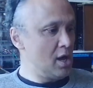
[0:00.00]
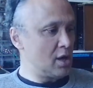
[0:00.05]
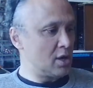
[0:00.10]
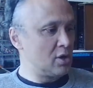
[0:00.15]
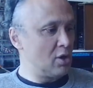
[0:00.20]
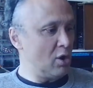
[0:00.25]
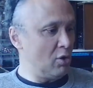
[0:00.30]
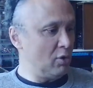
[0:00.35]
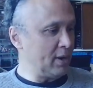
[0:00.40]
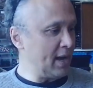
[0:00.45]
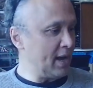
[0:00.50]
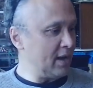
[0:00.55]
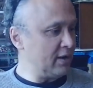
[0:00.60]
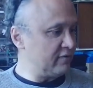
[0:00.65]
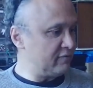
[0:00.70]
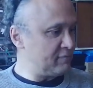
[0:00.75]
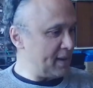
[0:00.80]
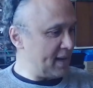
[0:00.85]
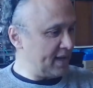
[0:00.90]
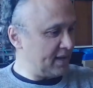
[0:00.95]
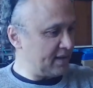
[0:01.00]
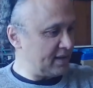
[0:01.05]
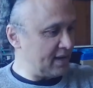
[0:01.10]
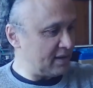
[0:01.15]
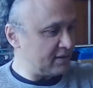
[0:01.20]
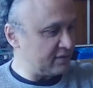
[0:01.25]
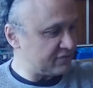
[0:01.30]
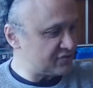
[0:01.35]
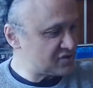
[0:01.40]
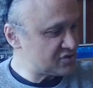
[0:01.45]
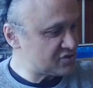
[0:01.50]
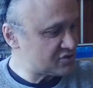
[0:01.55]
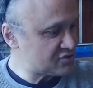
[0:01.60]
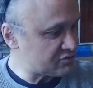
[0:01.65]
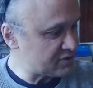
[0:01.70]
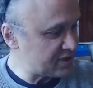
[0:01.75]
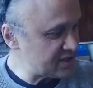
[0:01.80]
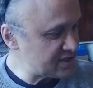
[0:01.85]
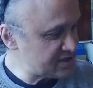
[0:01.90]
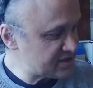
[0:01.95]
going out of my head out of
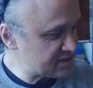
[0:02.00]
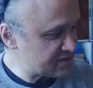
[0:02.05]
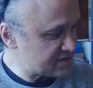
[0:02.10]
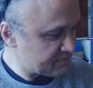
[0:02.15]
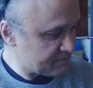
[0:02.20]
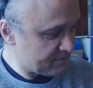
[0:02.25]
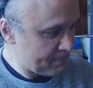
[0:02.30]
stress.